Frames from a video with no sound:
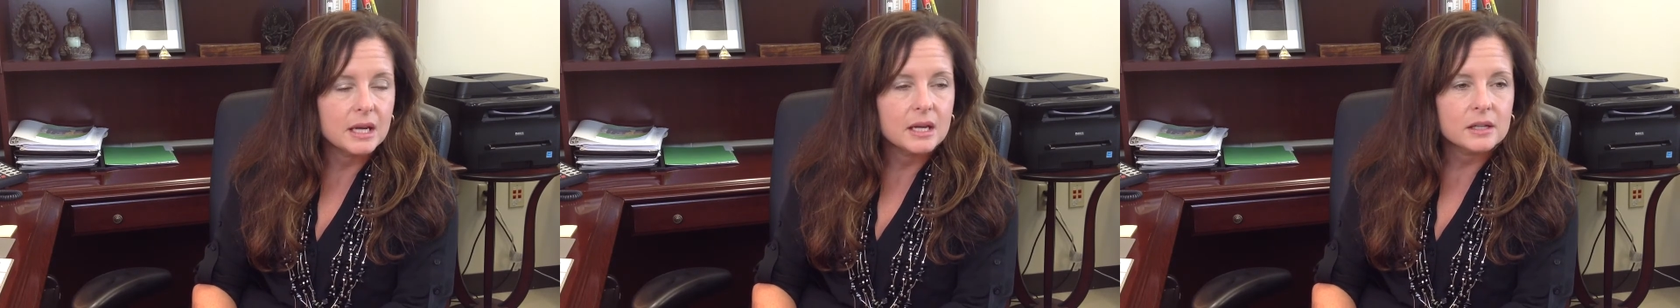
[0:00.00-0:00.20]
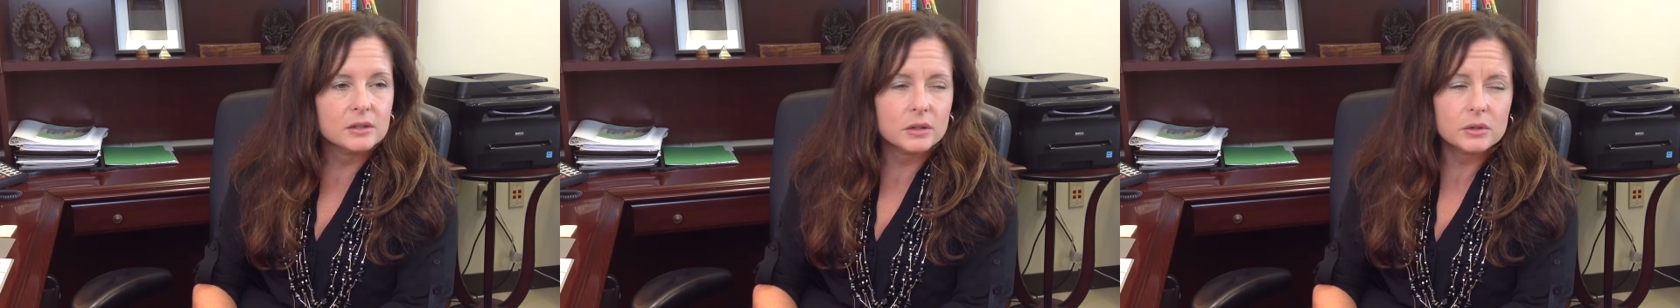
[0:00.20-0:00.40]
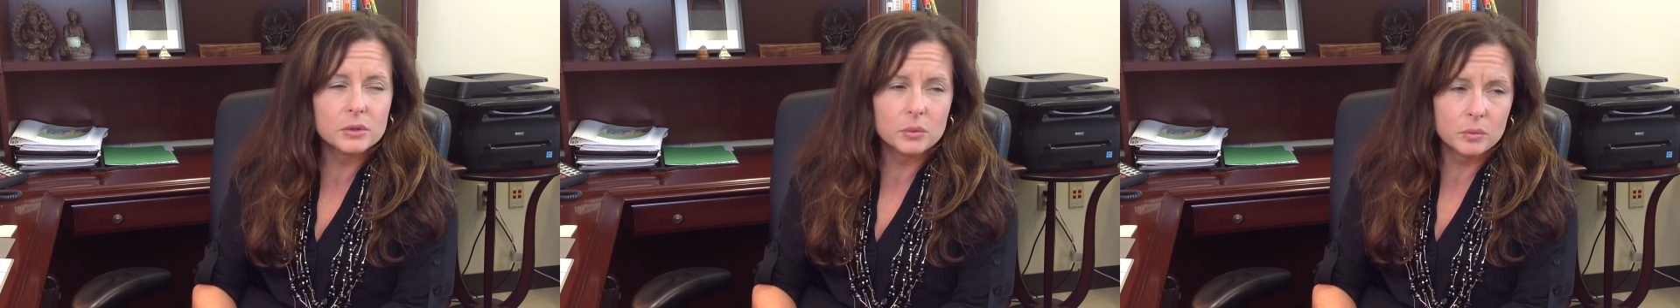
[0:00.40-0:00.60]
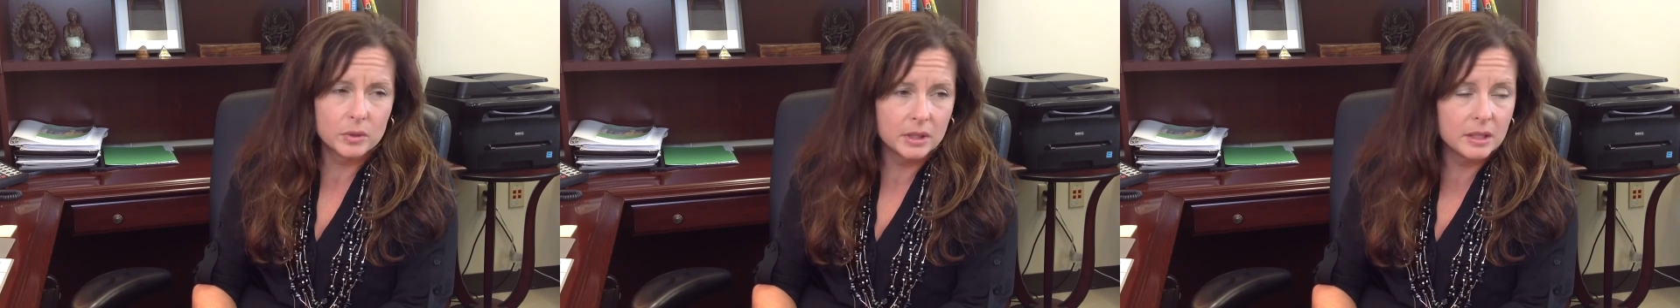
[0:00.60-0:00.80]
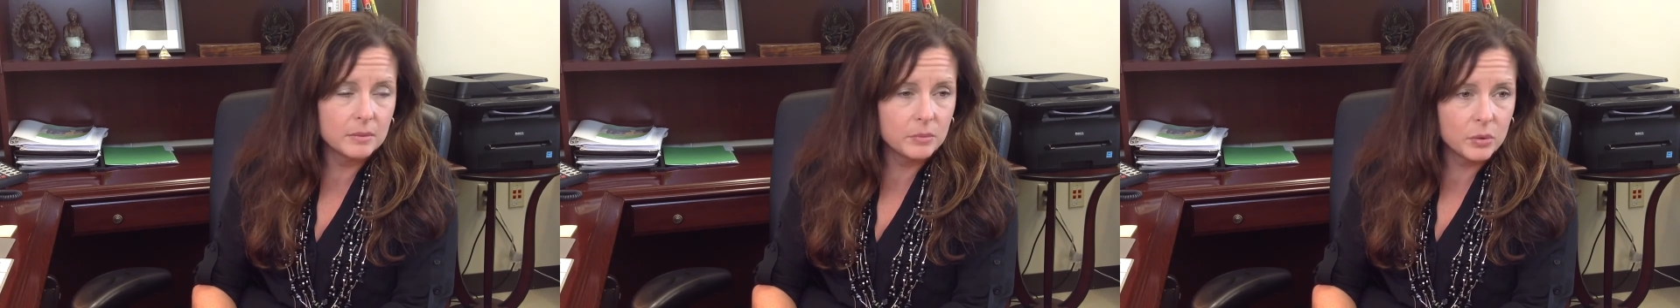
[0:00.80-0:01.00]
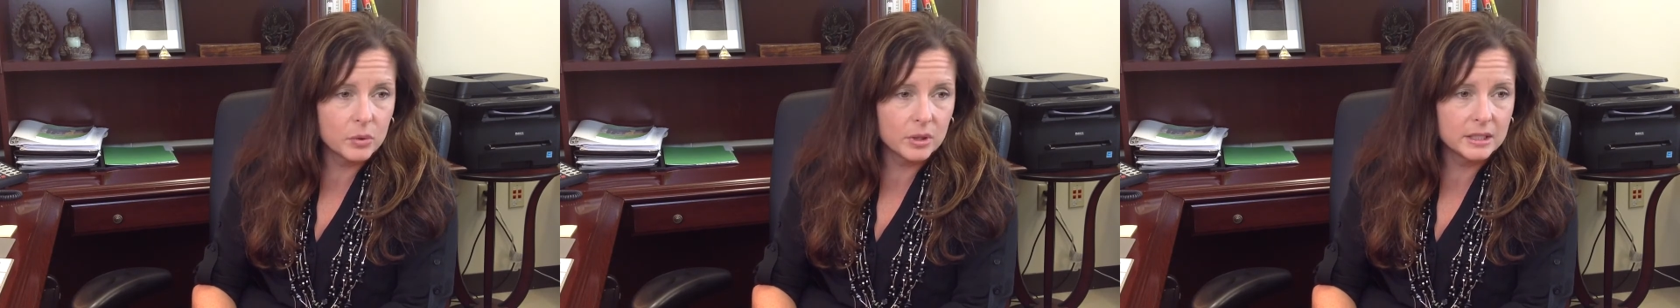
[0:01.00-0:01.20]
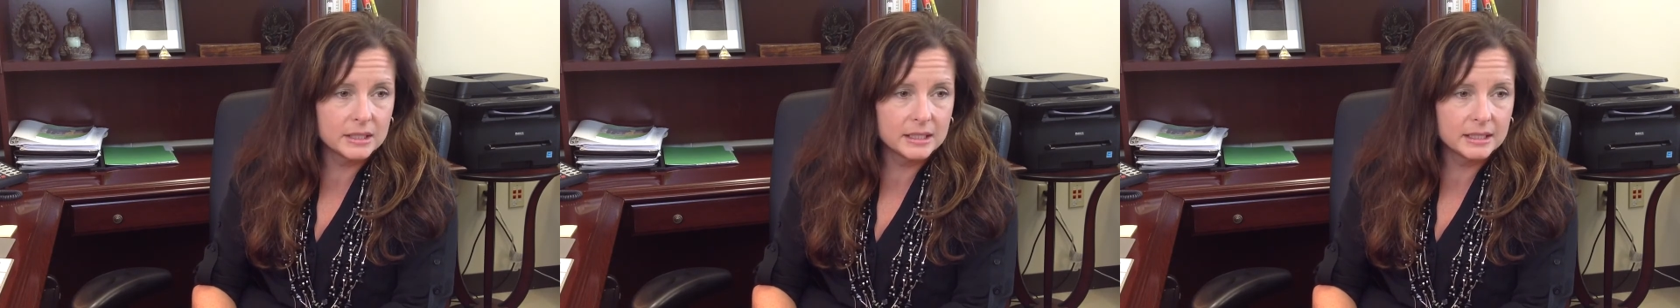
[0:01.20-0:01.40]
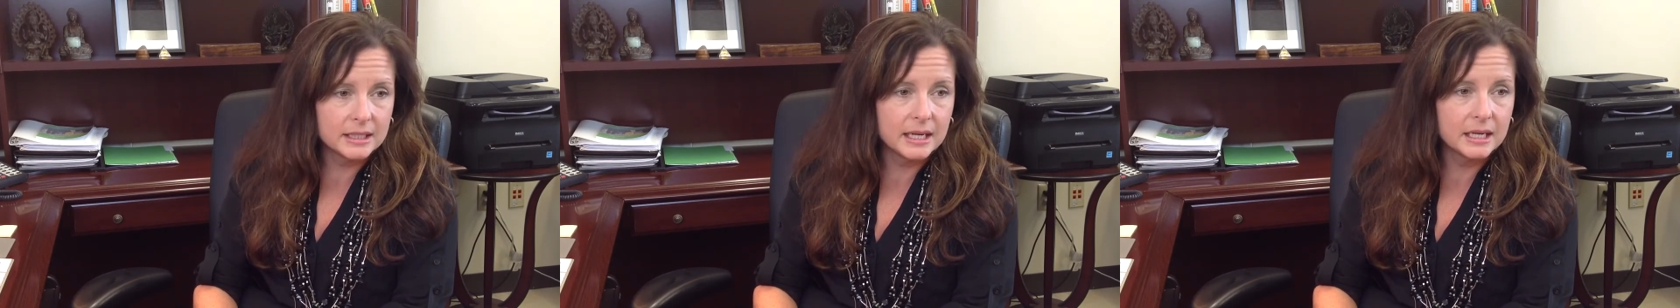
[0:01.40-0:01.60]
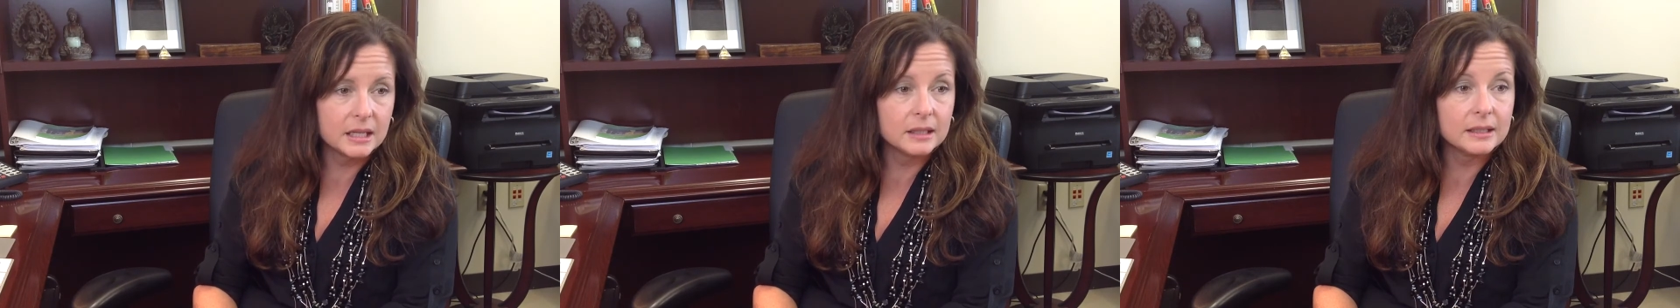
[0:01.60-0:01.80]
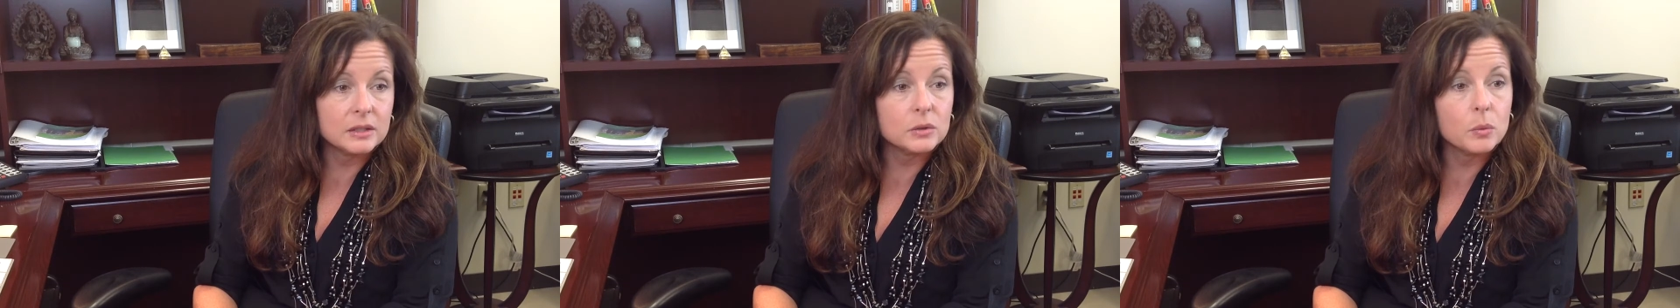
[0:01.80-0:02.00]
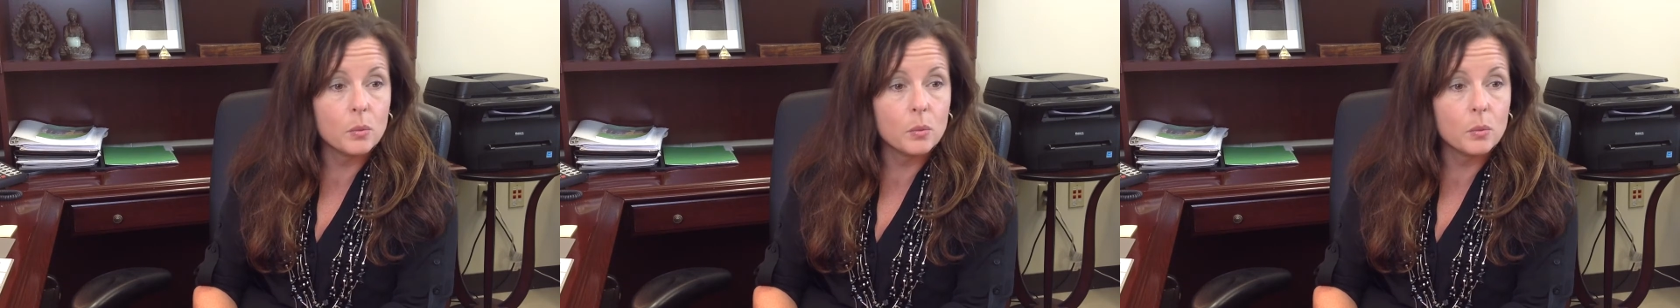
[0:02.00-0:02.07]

It's also really important to take at least